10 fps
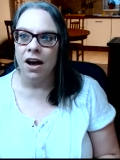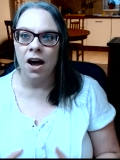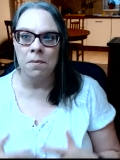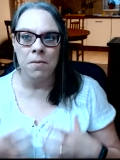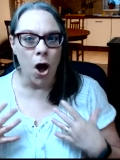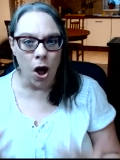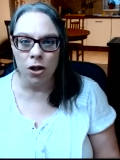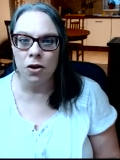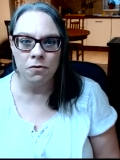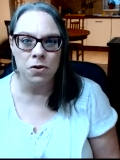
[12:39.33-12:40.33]
um,
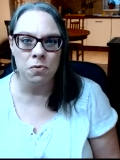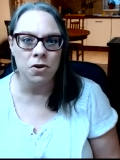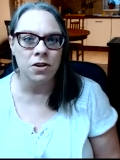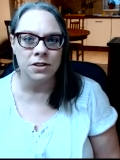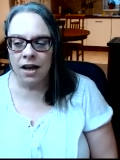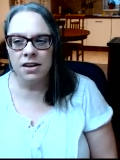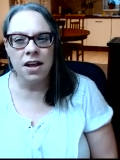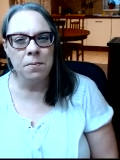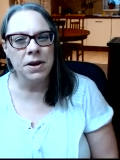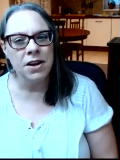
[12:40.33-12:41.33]
all over the world.
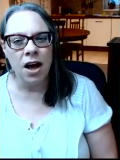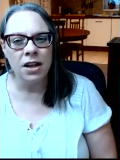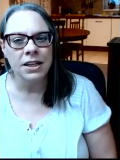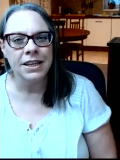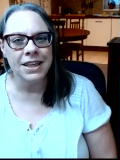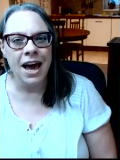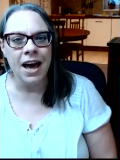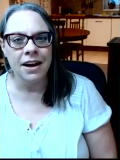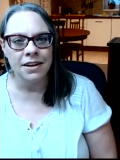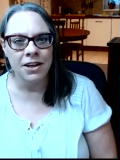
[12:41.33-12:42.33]
No, but not only
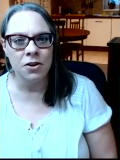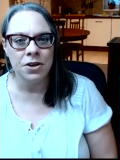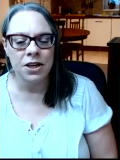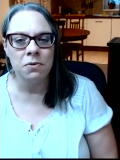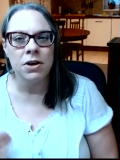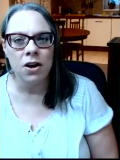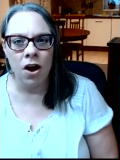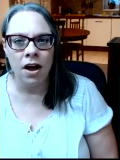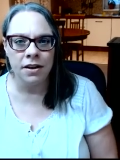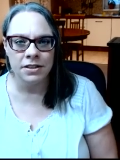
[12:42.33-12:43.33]
that, you know, he went
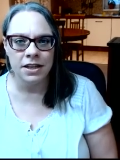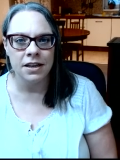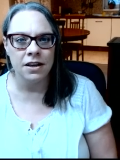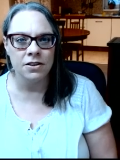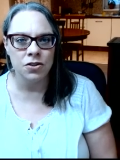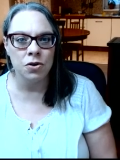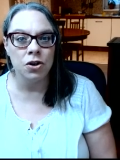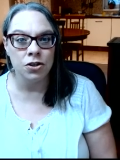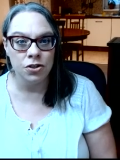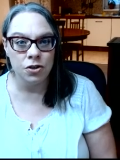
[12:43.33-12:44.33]
on to, to
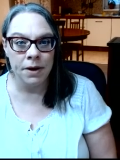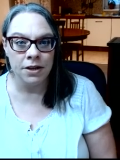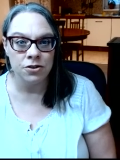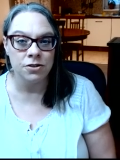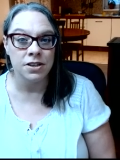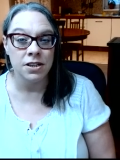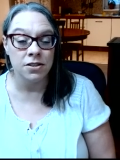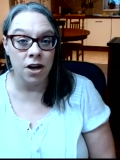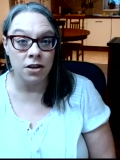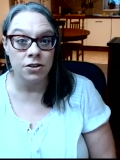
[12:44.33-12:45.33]
earn two masters and a
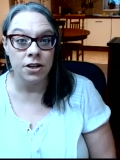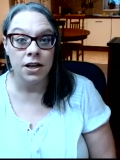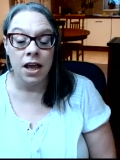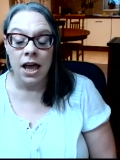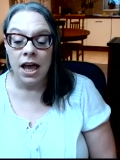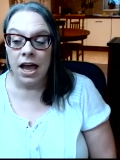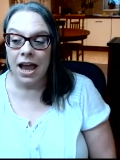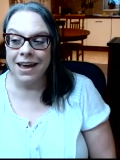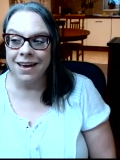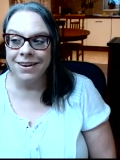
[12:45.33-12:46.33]
doctorate.
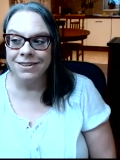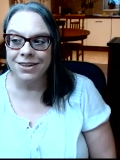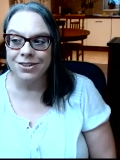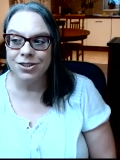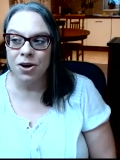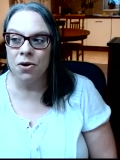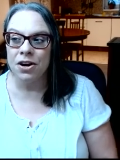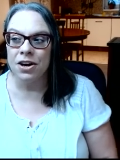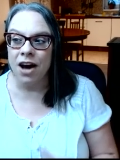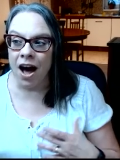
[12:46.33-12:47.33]
And so,
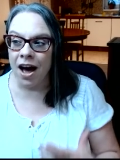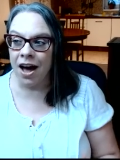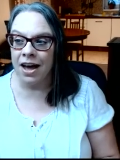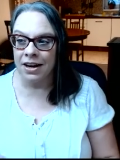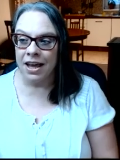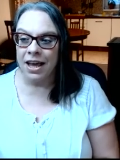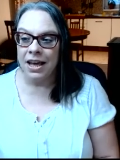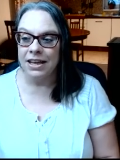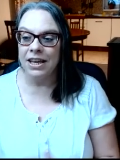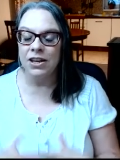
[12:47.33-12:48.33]
God
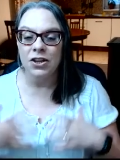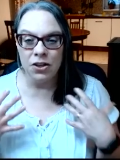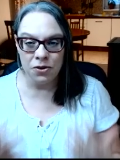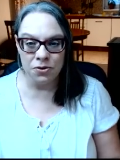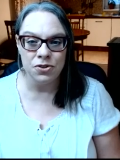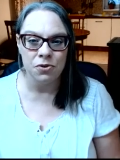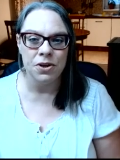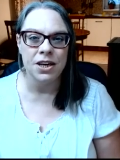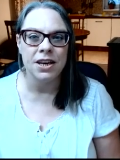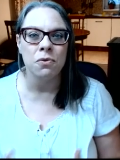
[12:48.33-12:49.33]
can use you,
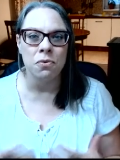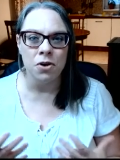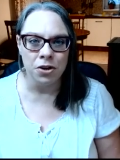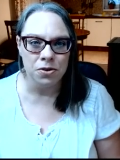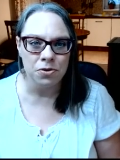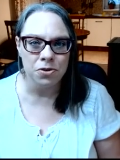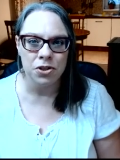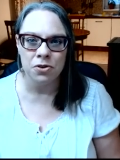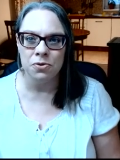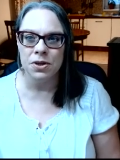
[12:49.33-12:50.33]
He can work through
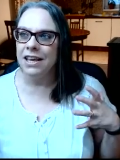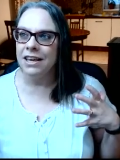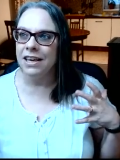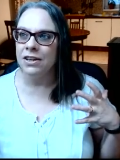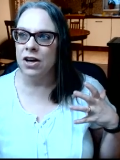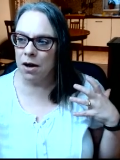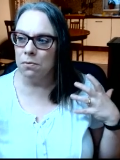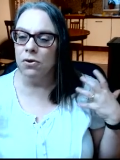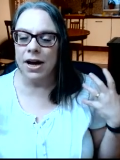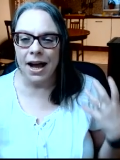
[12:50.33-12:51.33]
you, He can
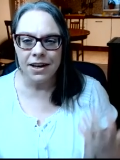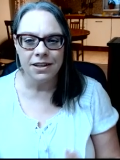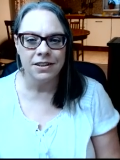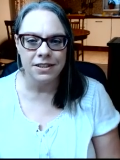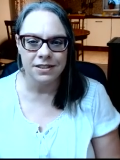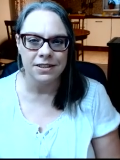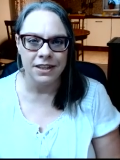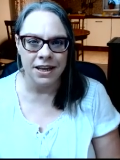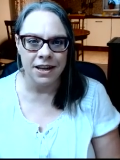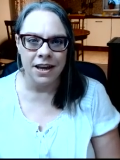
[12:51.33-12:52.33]

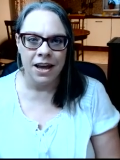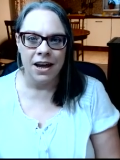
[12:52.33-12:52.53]
miraculously